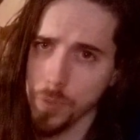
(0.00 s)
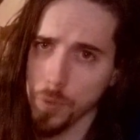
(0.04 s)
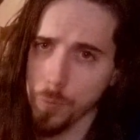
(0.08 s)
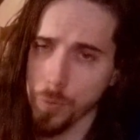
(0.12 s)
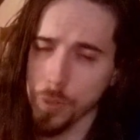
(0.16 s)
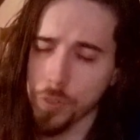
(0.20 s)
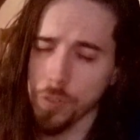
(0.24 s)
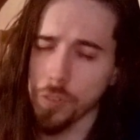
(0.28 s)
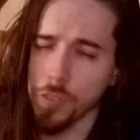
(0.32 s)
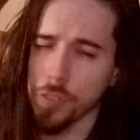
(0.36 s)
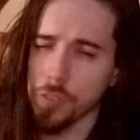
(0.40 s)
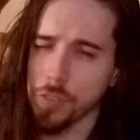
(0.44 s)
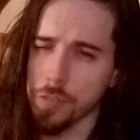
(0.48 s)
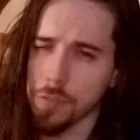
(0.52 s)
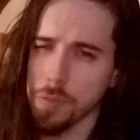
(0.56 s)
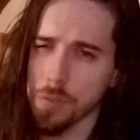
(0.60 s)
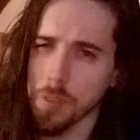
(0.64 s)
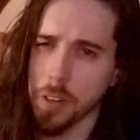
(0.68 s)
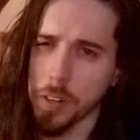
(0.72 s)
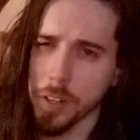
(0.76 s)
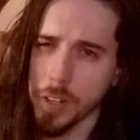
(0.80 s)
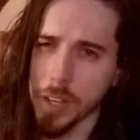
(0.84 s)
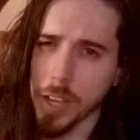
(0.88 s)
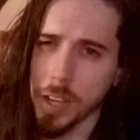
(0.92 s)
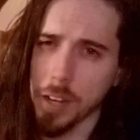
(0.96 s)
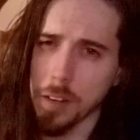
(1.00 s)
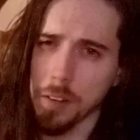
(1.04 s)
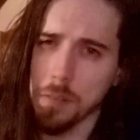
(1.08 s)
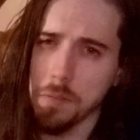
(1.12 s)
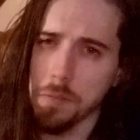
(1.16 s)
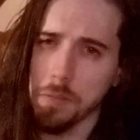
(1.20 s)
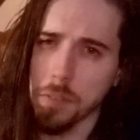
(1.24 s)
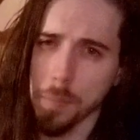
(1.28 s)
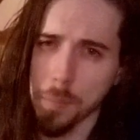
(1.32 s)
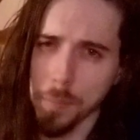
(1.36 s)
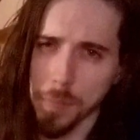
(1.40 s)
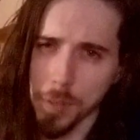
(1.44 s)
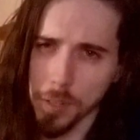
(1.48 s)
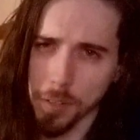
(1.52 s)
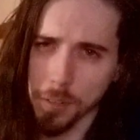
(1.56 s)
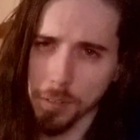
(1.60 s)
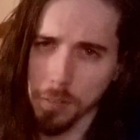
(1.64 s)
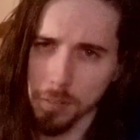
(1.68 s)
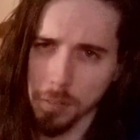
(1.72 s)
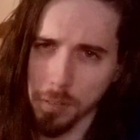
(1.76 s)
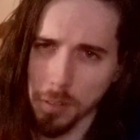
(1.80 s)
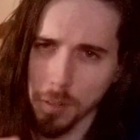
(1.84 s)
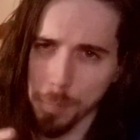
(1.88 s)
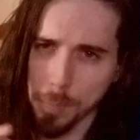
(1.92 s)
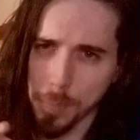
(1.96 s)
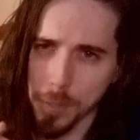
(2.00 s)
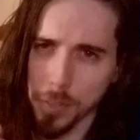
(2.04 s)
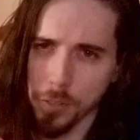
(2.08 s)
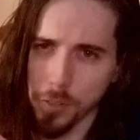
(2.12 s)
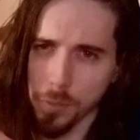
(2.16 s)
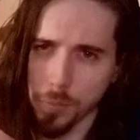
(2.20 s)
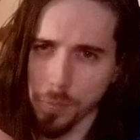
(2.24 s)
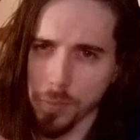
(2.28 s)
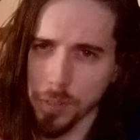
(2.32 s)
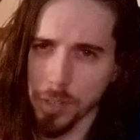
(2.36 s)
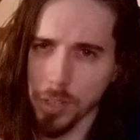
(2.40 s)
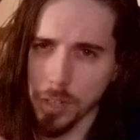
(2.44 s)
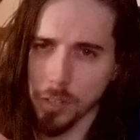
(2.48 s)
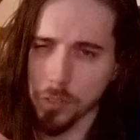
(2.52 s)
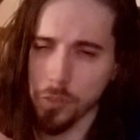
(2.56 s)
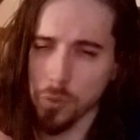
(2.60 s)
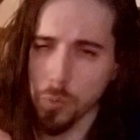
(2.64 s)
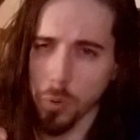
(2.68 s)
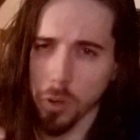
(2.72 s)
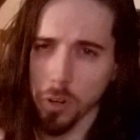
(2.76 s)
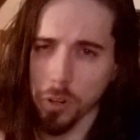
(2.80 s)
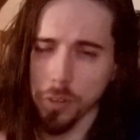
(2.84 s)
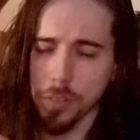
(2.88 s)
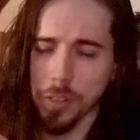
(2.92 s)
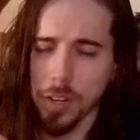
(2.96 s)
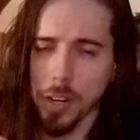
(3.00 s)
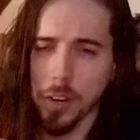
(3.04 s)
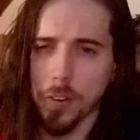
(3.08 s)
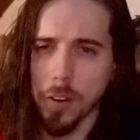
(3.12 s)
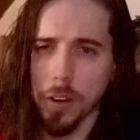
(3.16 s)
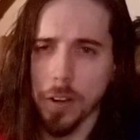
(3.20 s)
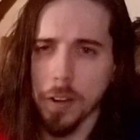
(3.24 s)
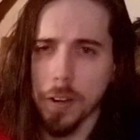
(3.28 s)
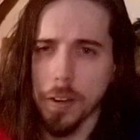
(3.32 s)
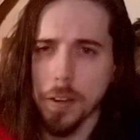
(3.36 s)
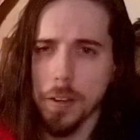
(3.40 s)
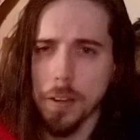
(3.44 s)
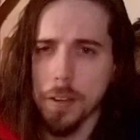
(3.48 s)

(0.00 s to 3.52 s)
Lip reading: which is, again, something a bit unique to Alterra.